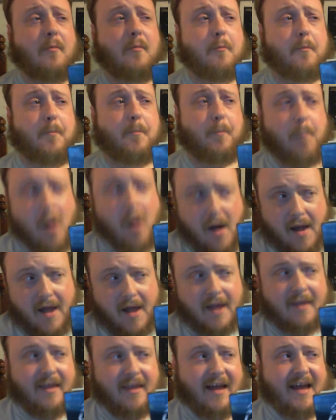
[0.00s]
But
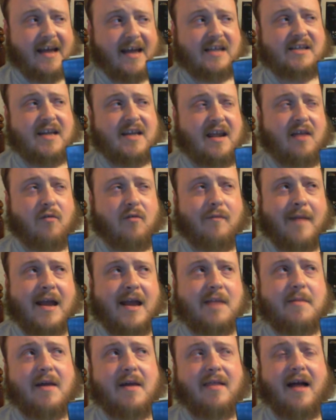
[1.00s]
like I said, it reminded
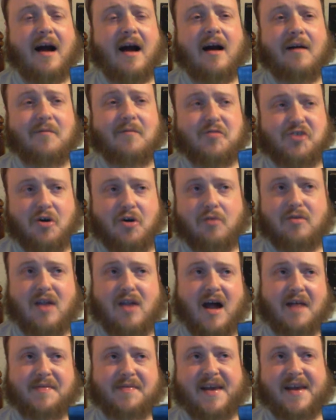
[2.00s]
me a lot of Joe
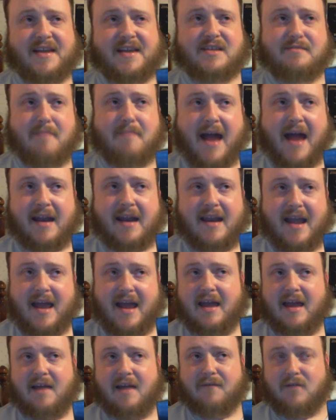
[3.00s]
Dante's
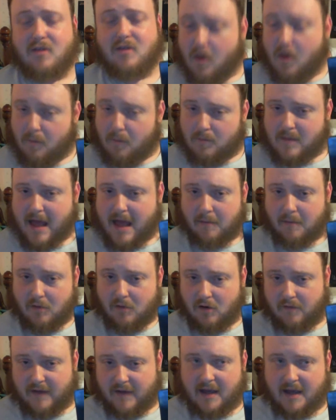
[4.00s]
Matinee. If you know that
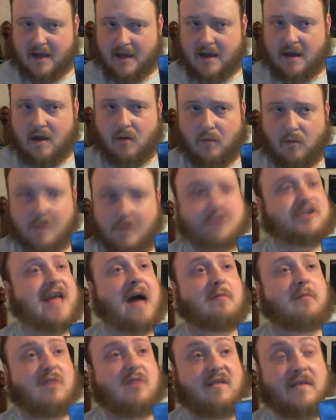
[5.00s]
movie, which
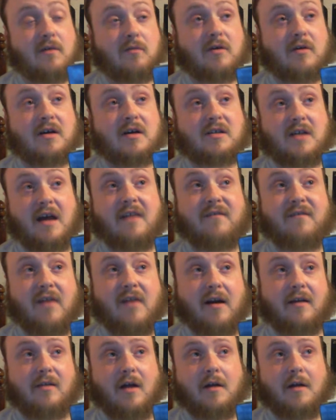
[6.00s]
that movie was a
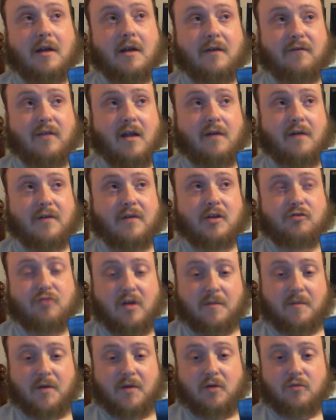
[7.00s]
very loving
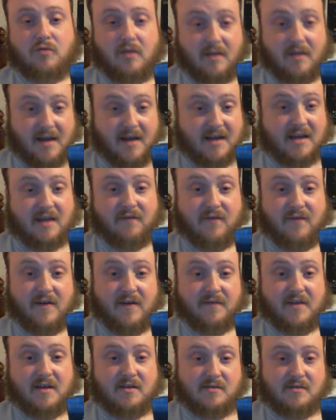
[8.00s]
tribute to
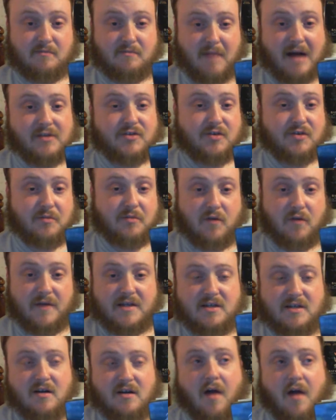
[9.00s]
1950s monster movies
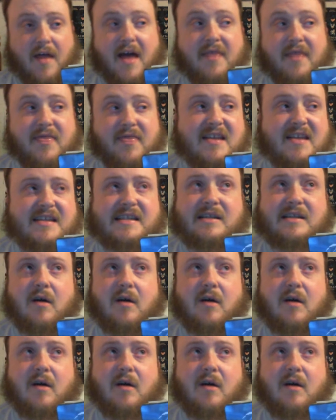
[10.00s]
and all that. This is